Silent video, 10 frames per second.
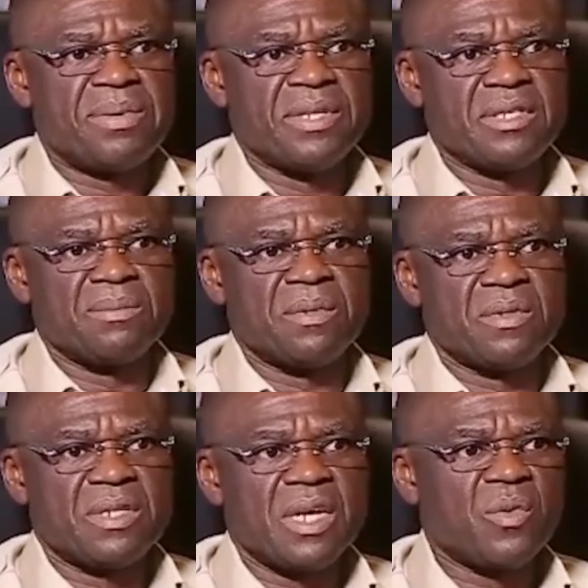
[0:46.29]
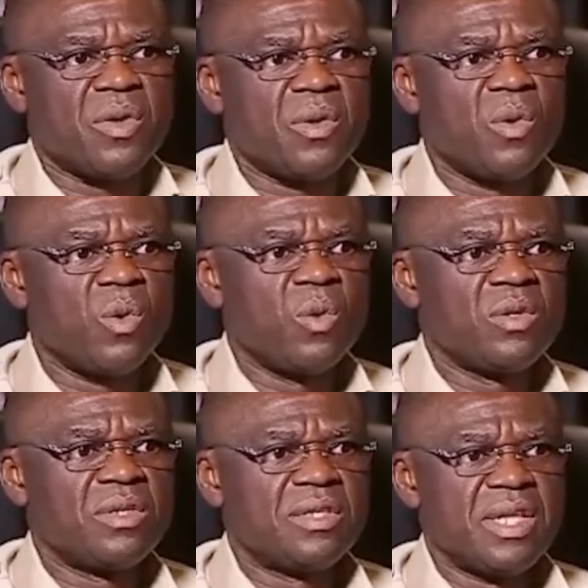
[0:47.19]
principle that we
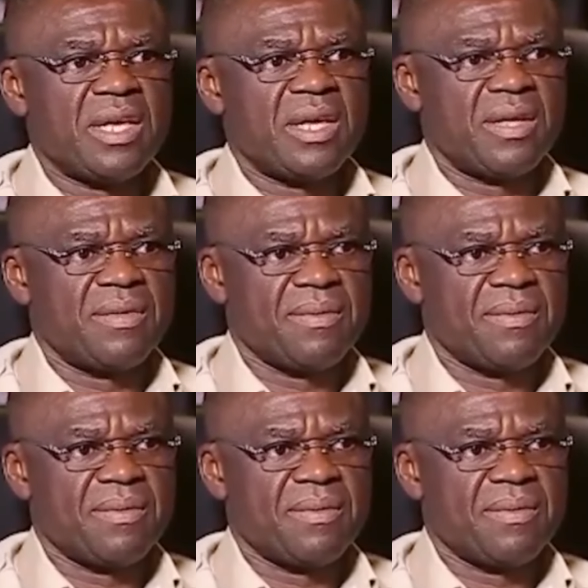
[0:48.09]
hold there.